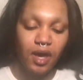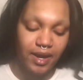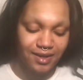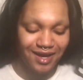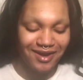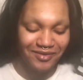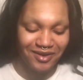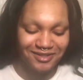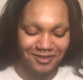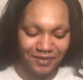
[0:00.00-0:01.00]
And I'll
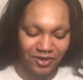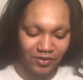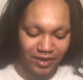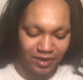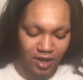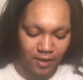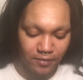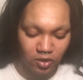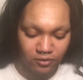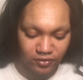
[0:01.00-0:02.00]
also be going
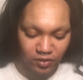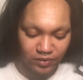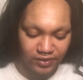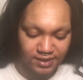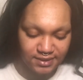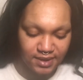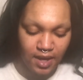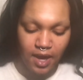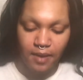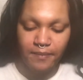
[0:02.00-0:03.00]
over it with this
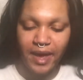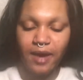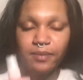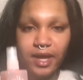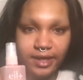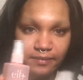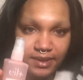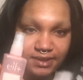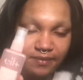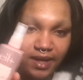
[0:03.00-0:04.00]
matte blotting
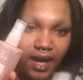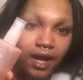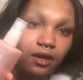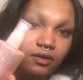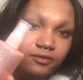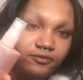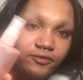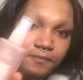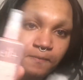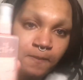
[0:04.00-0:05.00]
mist by e.l.f.
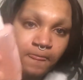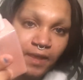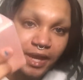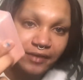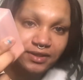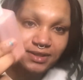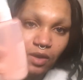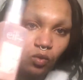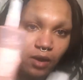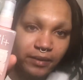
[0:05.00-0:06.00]
Got this at
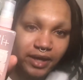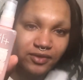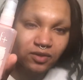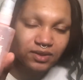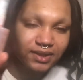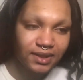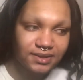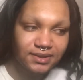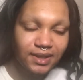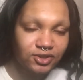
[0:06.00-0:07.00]
Walmart. I think it was like
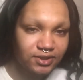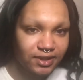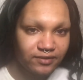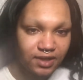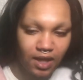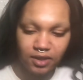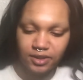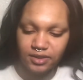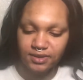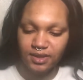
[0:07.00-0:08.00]
$6 or
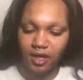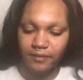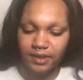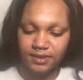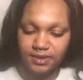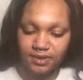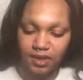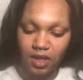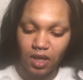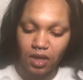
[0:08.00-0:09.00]
$7. It's
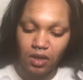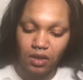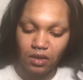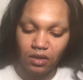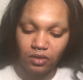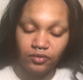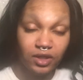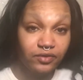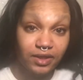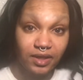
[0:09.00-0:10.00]

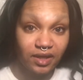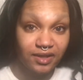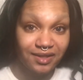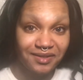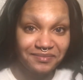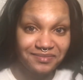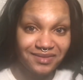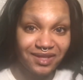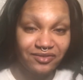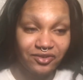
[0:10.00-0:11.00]
really, really good.
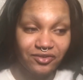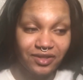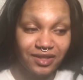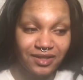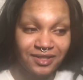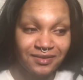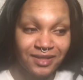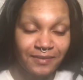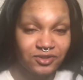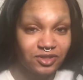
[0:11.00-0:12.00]
It really
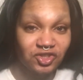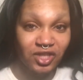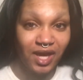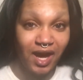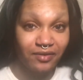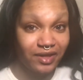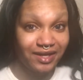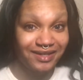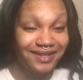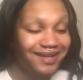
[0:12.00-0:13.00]
keeps your shit on there.